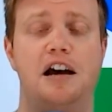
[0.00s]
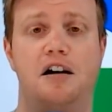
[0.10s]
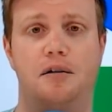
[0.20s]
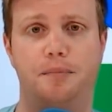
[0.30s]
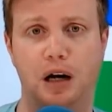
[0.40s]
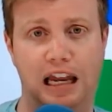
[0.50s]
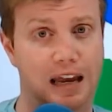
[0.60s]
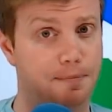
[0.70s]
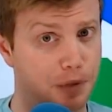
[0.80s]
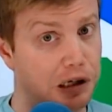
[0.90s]
but
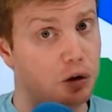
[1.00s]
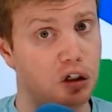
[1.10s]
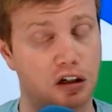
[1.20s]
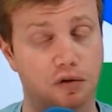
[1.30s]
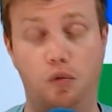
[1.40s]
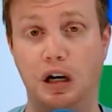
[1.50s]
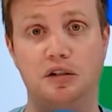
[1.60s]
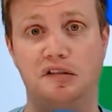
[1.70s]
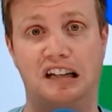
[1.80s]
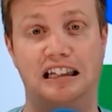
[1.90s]
a build of
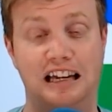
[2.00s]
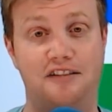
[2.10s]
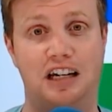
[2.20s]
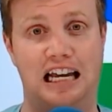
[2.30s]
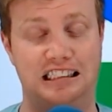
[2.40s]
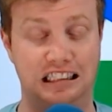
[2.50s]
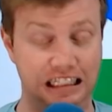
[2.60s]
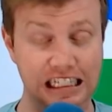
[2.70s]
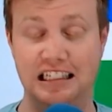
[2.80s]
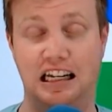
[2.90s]
Windows 11 has
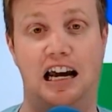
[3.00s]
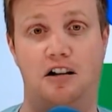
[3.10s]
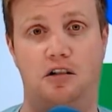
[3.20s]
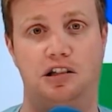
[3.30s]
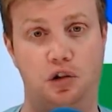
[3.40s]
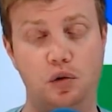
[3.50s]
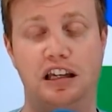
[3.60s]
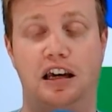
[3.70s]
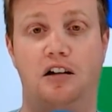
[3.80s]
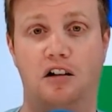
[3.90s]
leaked out to
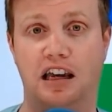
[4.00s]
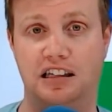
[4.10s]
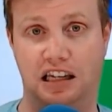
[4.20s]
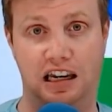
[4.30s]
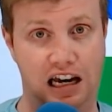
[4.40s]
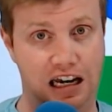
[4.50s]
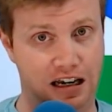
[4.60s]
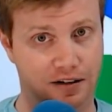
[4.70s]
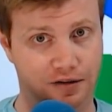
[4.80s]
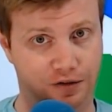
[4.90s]
the internet, and I
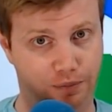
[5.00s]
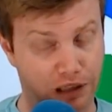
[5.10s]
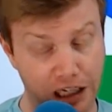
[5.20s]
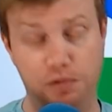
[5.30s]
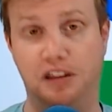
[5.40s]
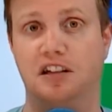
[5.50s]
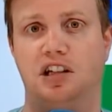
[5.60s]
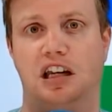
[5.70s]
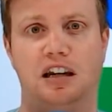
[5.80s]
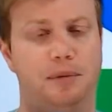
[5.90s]
have played with
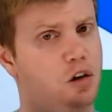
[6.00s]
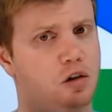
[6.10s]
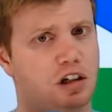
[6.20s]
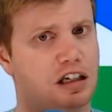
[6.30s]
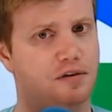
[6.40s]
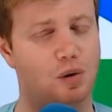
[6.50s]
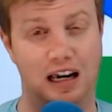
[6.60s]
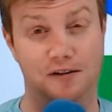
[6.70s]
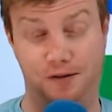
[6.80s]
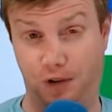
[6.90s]
it, and I'm here to give you
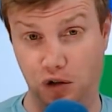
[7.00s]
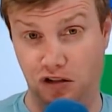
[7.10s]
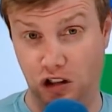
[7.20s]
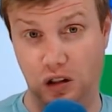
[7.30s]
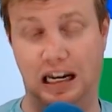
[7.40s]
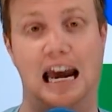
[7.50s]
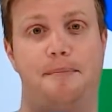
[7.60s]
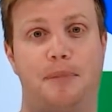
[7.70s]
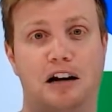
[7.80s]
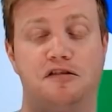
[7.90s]
a first look
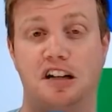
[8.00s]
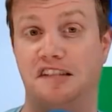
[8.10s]
at Microsoft's